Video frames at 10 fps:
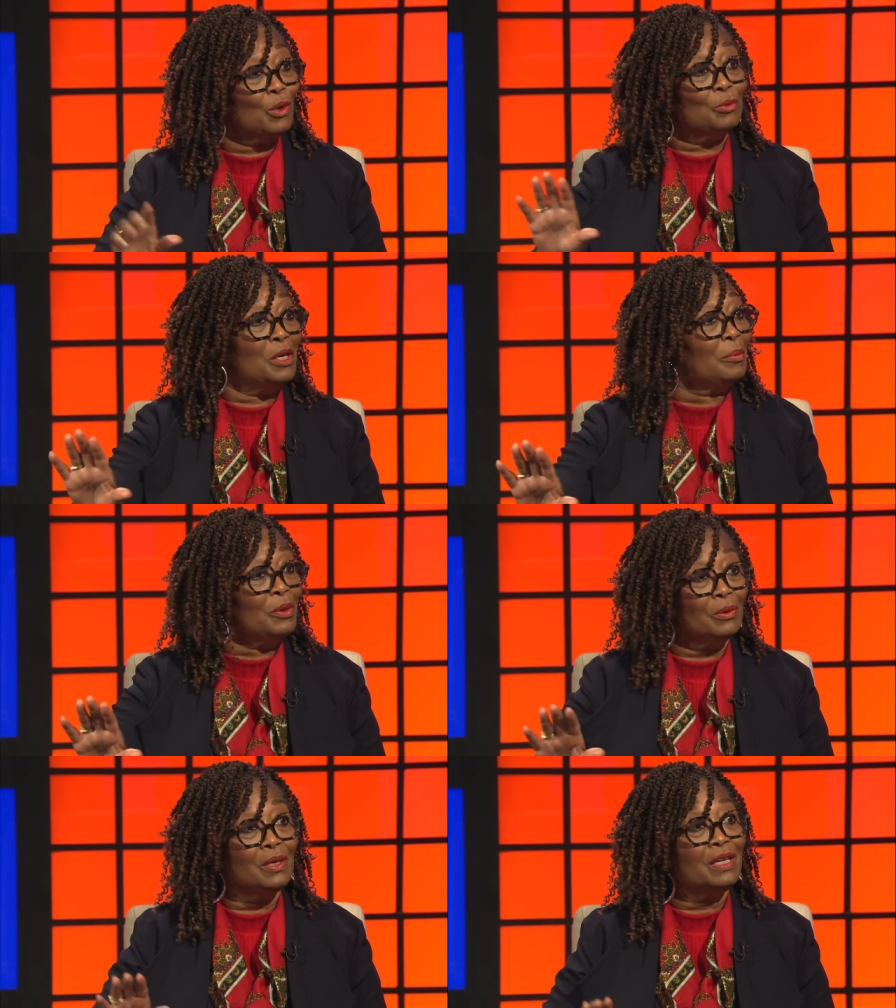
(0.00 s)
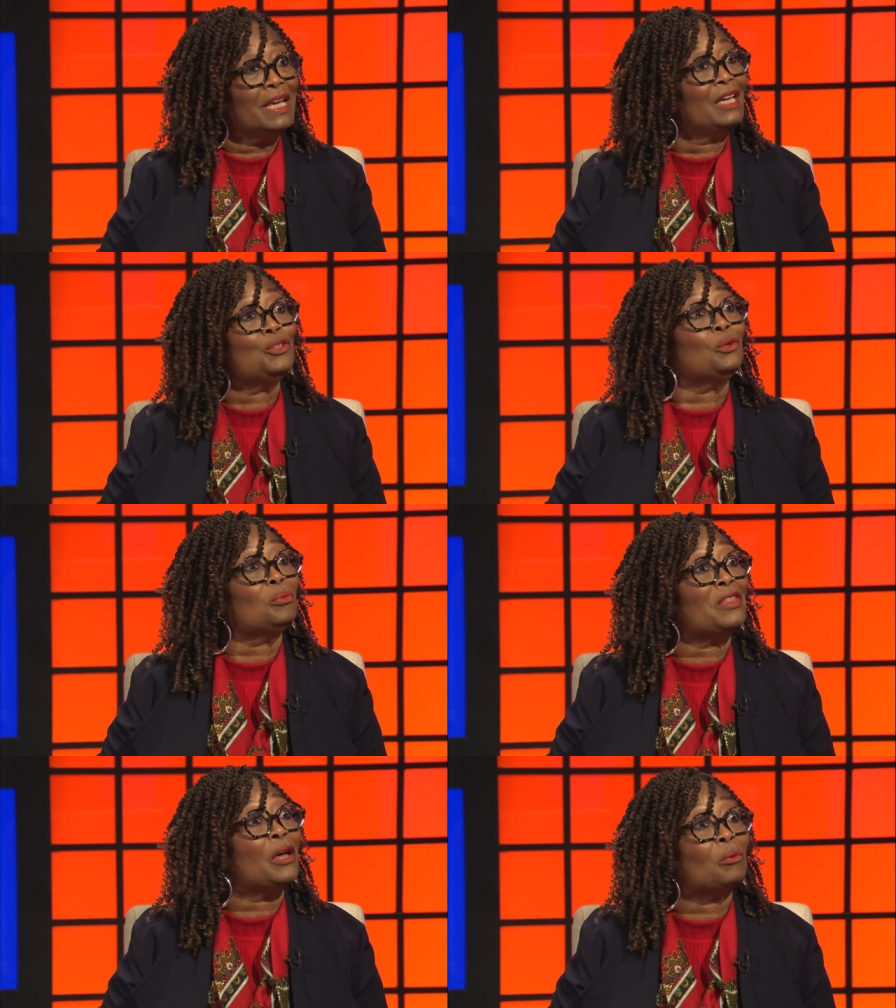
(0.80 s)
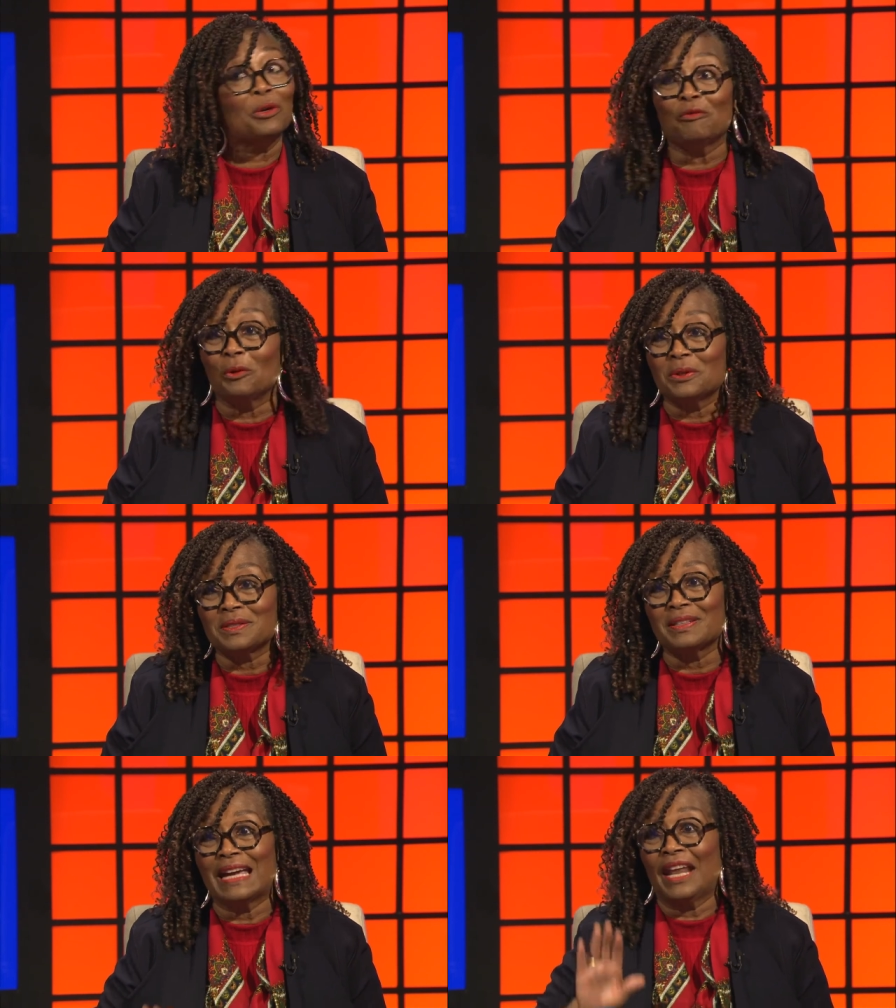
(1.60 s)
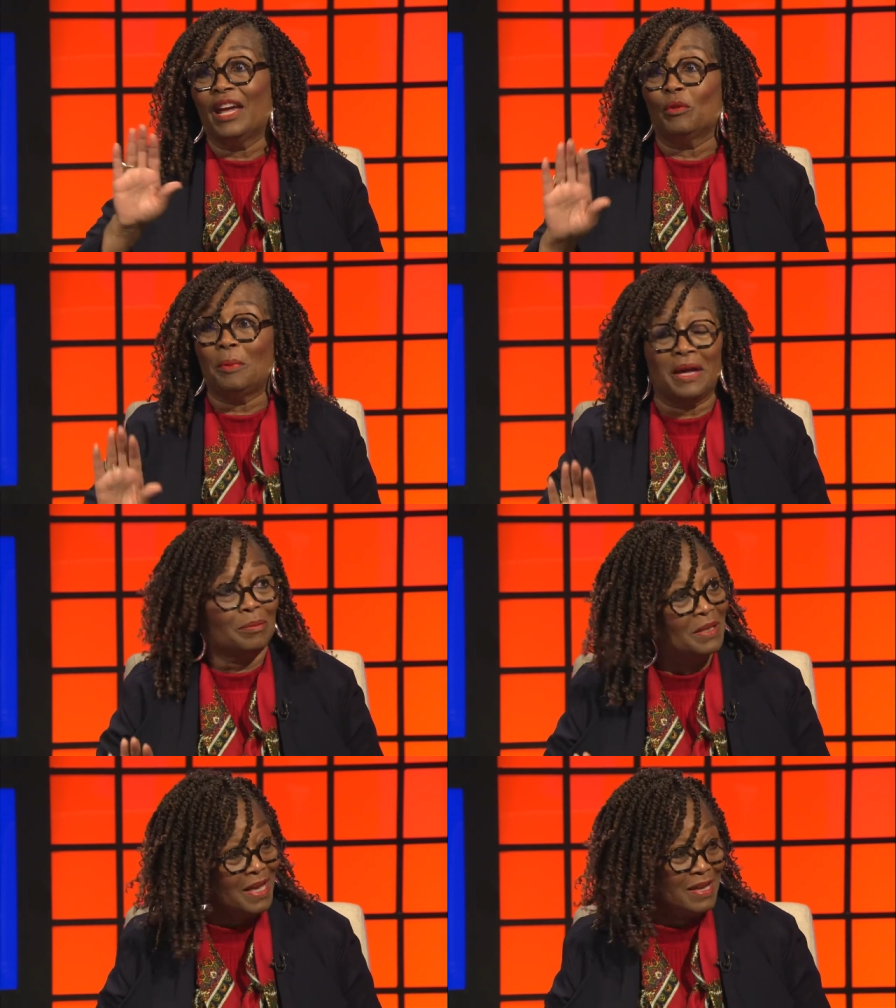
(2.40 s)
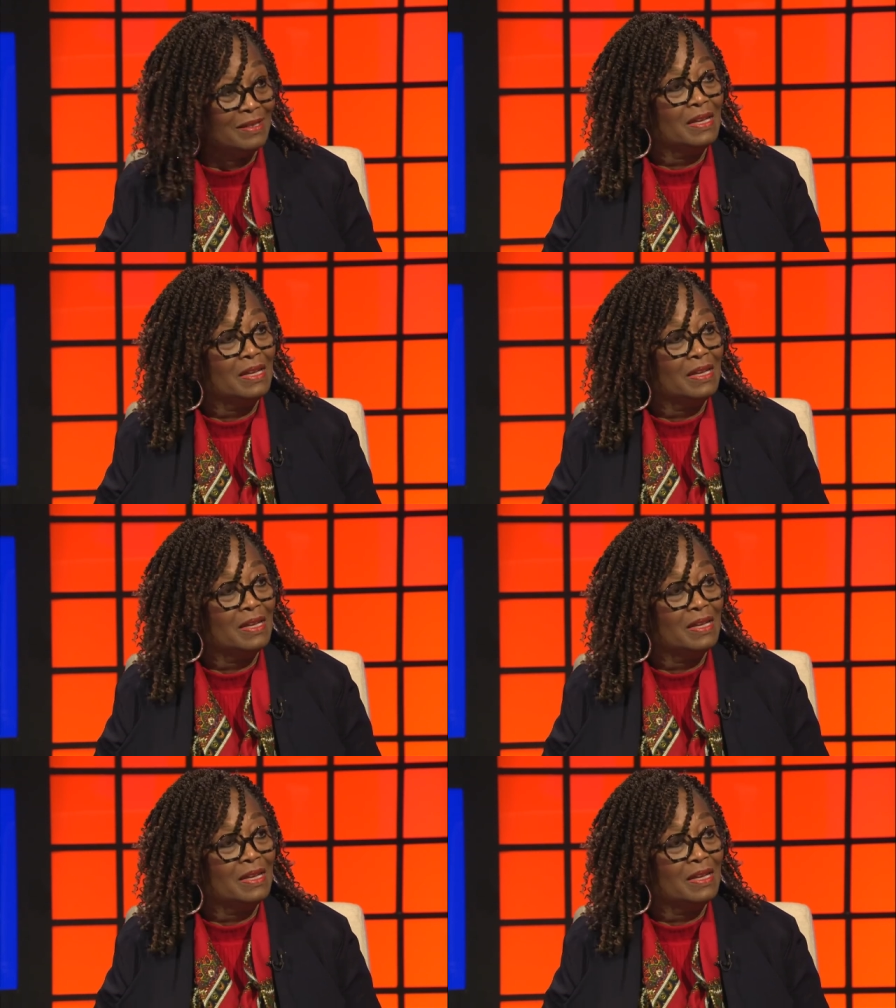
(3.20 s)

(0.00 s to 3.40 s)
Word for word: W, can't do it without a workforce. Got to have a pipeline.